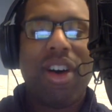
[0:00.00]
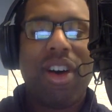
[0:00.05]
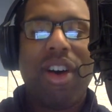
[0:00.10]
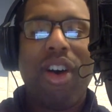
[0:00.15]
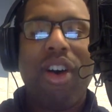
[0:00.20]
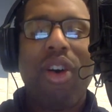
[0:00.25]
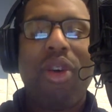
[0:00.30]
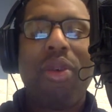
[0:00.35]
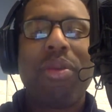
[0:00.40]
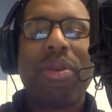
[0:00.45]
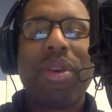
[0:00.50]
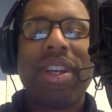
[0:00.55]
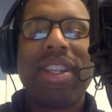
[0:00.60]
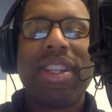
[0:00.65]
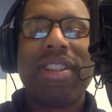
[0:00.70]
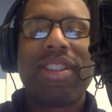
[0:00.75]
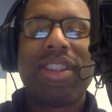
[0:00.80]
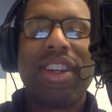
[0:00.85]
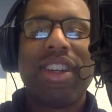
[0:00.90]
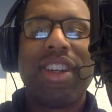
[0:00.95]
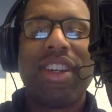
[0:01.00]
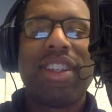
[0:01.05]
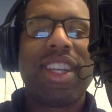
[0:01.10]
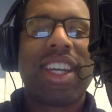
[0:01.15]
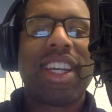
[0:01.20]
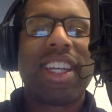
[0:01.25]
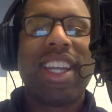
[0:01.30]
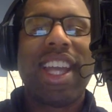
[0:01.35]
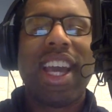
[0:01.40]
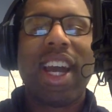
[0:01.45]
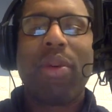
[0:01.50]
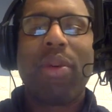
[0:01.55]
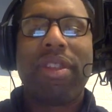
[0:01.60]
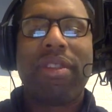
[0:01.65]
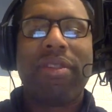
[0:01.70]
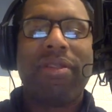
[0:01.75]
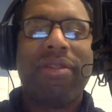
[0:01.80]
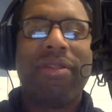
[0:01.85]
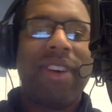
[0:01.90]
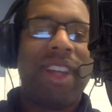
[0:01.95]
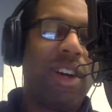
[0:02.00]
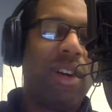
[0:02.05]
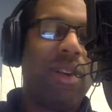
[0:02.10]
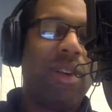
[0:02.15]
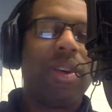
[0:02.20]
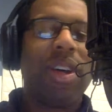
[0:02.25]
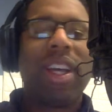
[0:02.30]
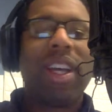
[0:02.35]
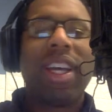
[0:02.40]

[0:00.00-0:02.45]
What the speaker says: Always good to connect with the fellow